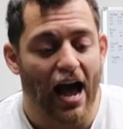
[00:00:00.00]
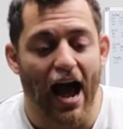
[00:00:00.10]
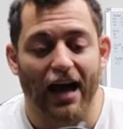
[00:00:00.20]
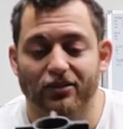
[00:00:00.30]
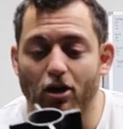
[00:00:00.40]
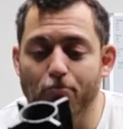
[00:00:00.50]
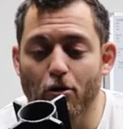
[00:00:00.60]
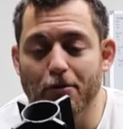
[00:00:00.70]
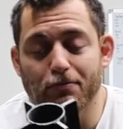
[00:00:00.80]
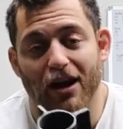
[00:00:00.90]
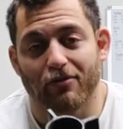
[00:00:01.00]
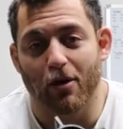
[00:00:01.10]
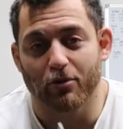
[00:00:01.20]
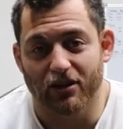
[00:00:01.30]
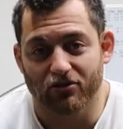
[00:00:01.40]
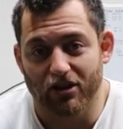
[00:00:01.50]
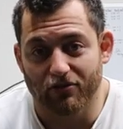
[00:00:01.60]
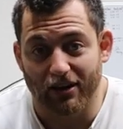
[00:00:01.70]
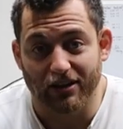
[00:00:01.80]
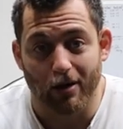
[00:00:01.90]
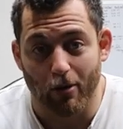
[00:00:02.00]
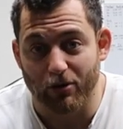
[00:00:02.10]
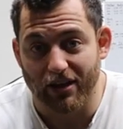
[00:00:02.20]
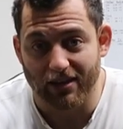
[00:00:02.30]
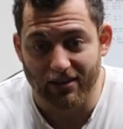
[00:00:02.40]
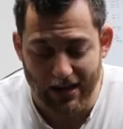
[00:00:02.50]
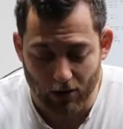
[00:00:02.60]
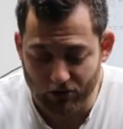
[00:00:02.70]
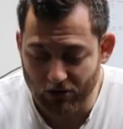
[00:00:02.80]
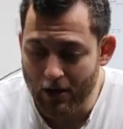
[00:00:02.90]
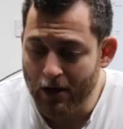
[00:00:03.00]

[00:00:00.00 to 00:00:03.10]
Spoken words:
and I'll probably play around with it and see if I can come up with anything else.